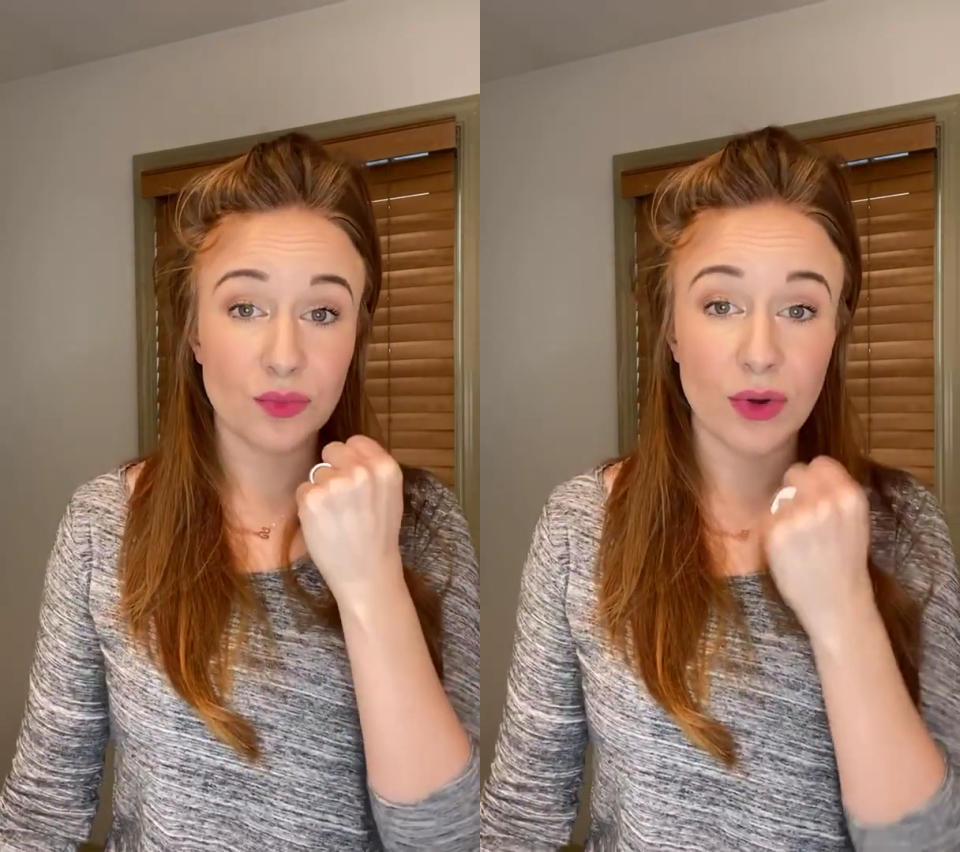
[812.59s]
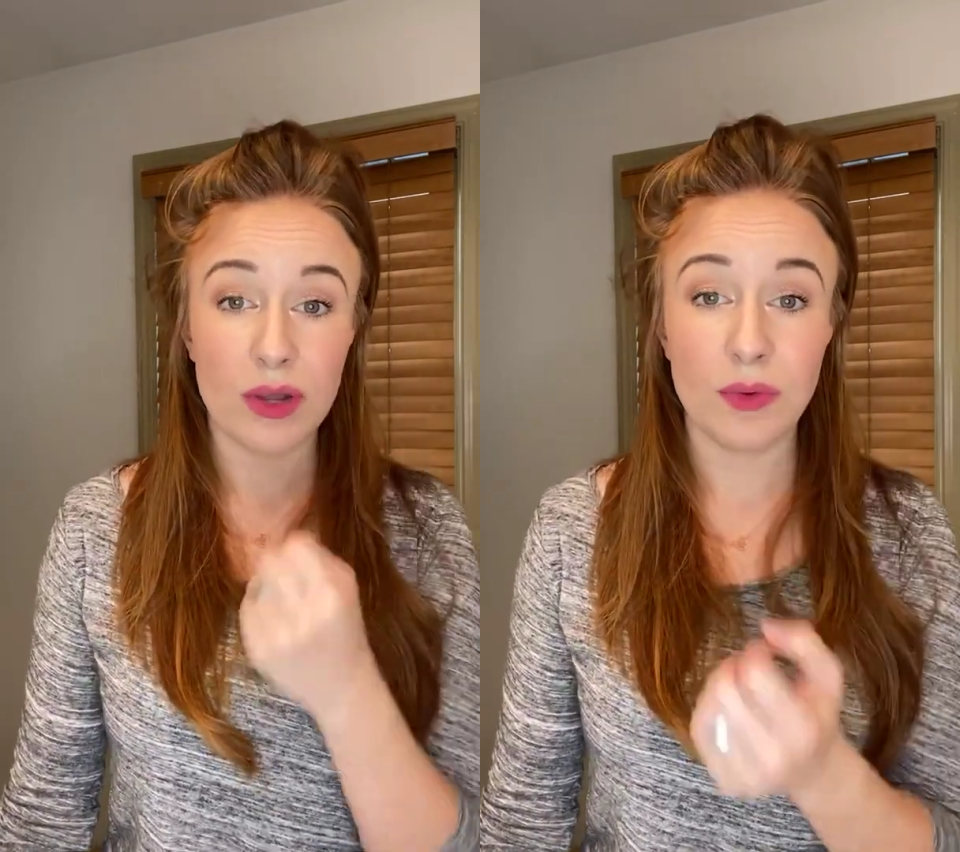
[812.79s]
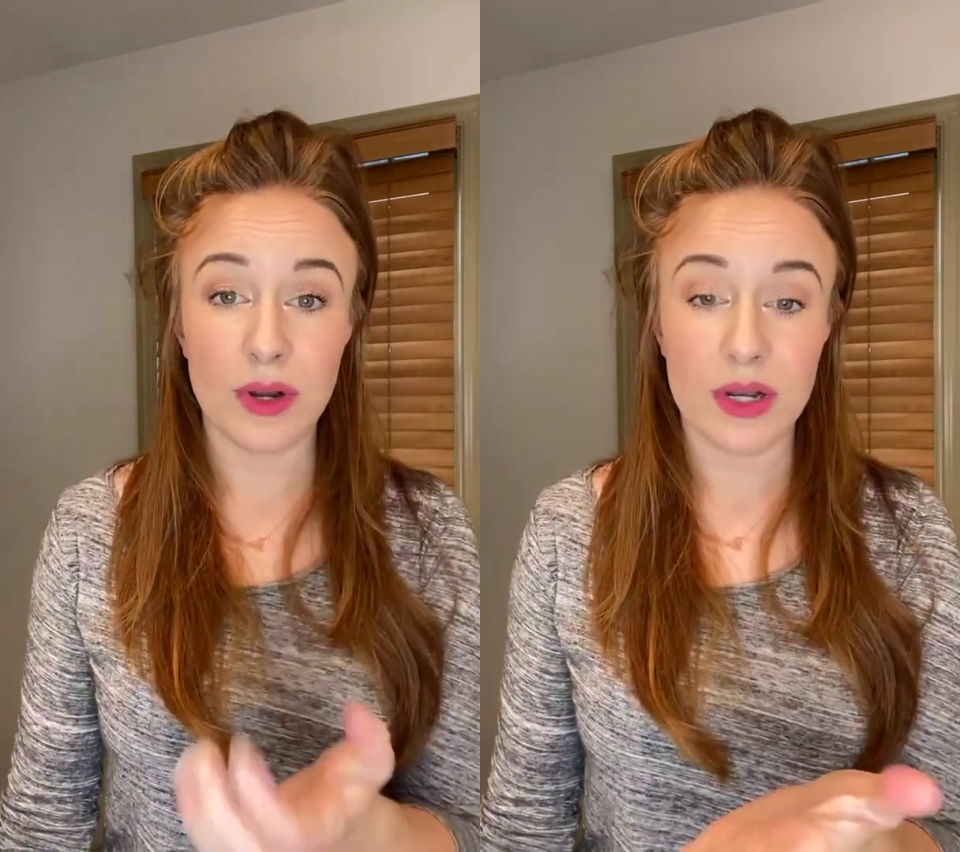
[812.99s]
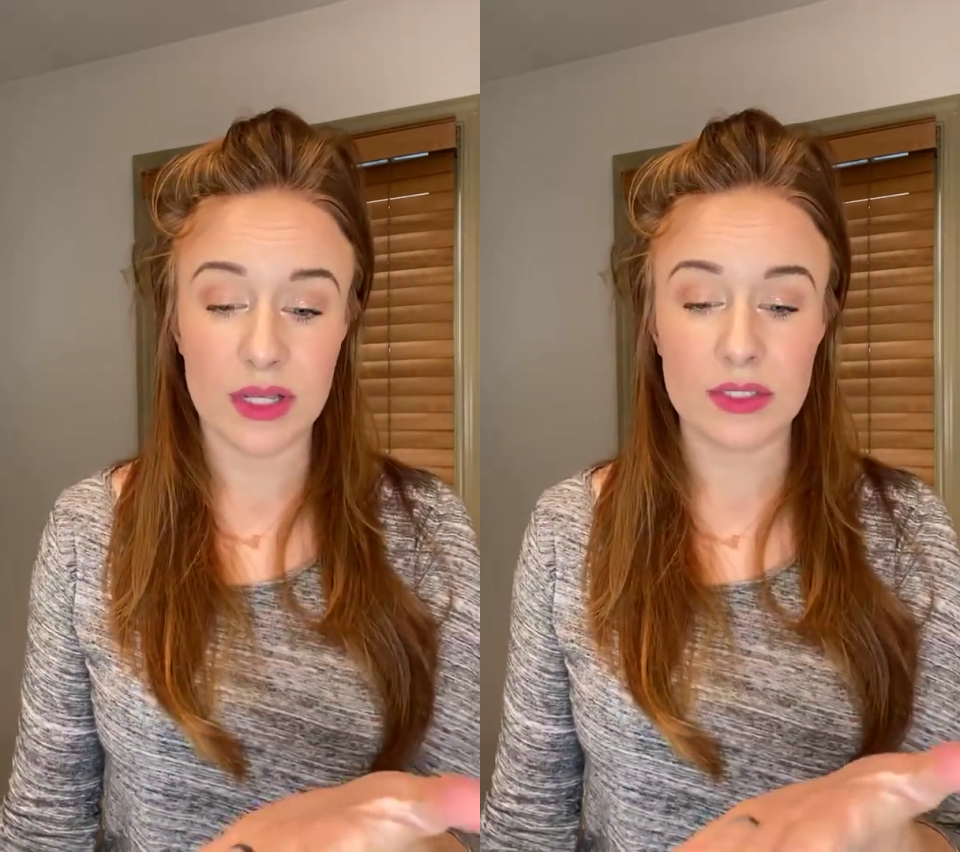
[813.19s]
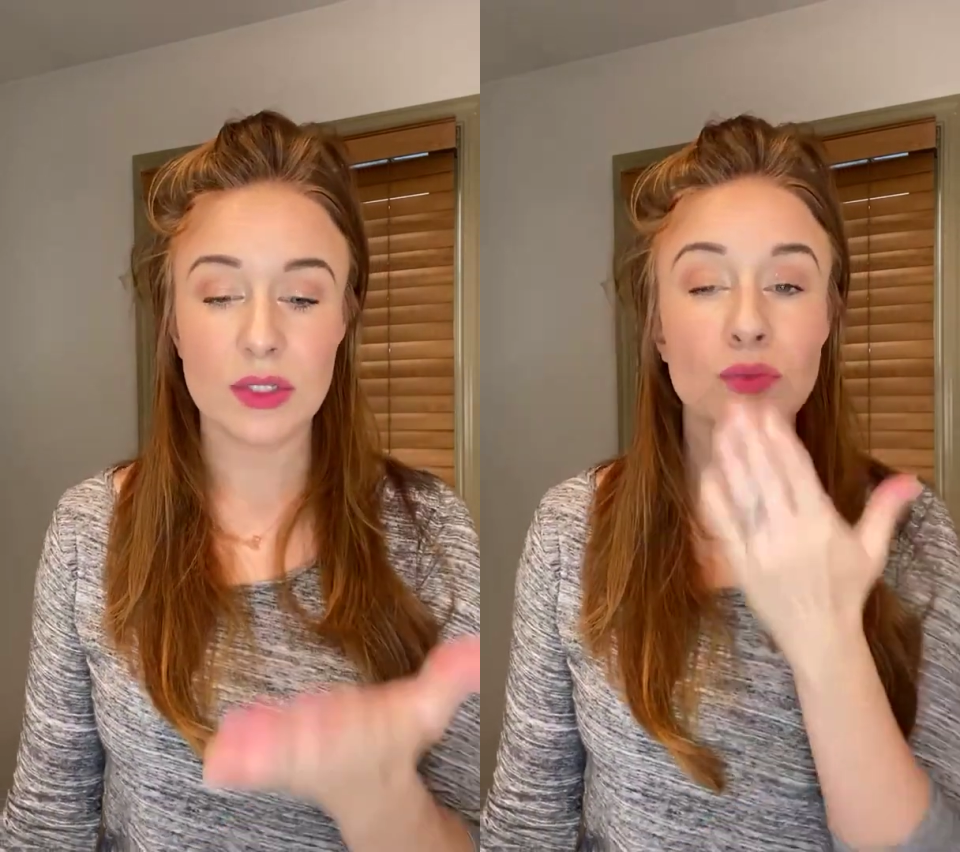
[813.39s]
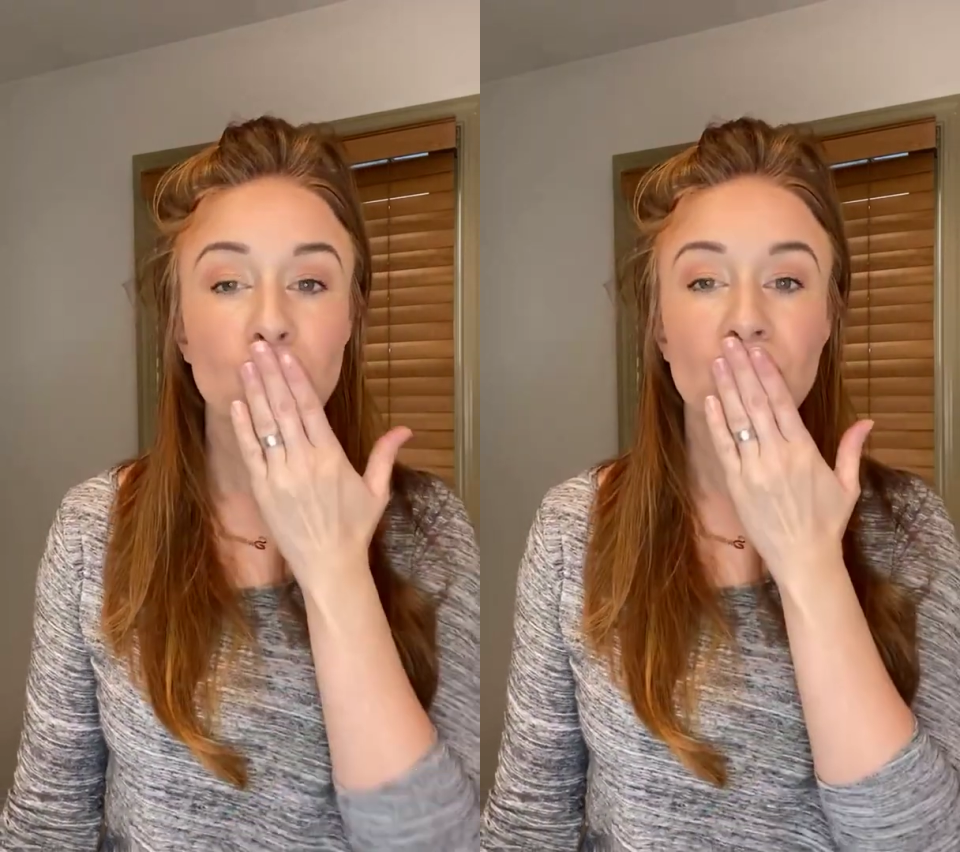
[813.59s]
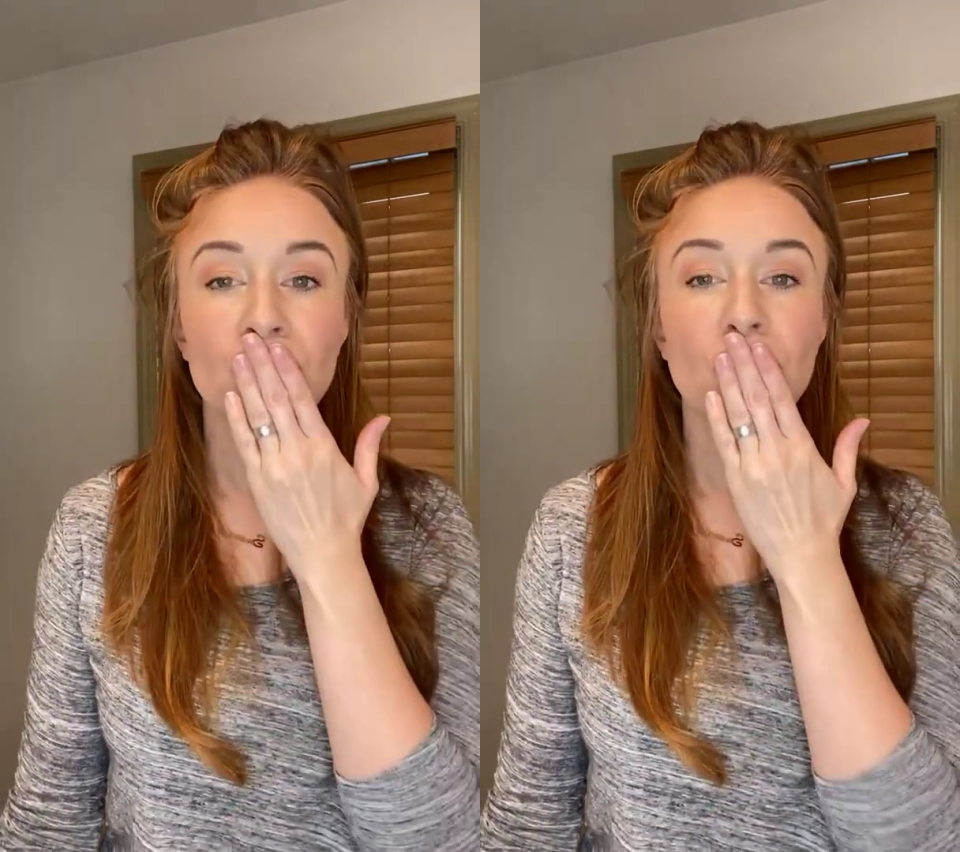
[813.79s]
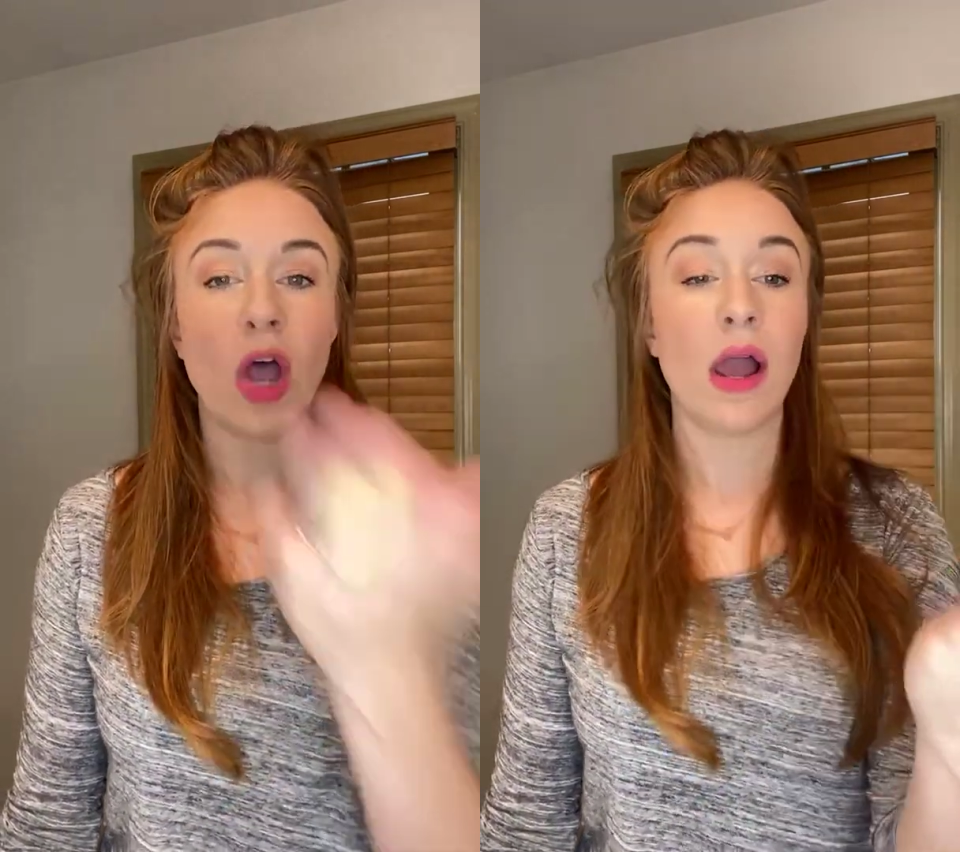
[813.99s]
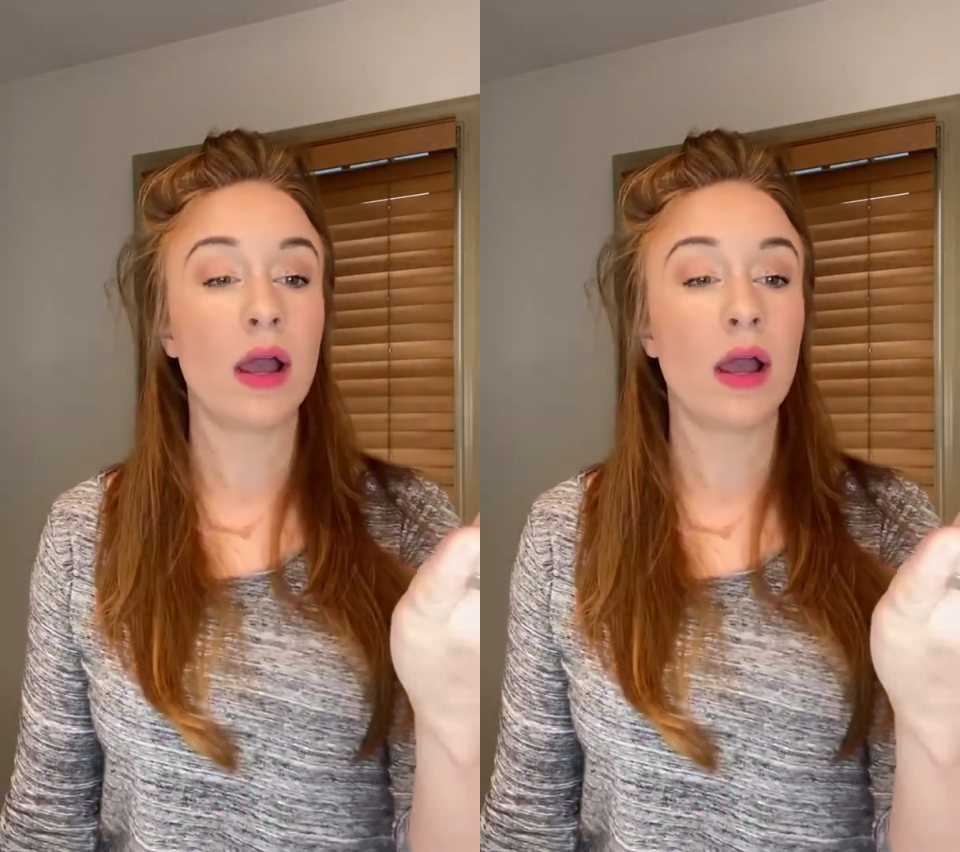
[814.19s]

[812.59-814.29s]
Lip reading: right where it is. Mwah!